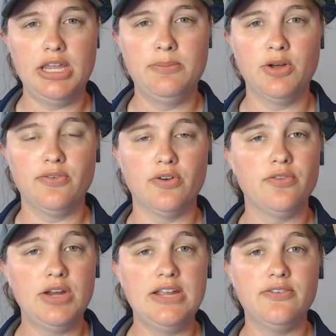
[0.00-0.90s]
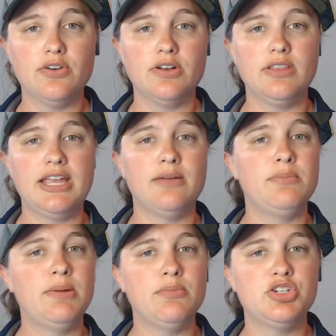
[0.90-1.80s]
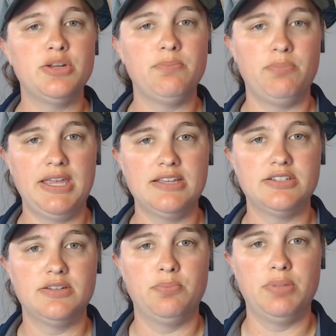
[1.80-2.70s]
ebook for free for like a membership-based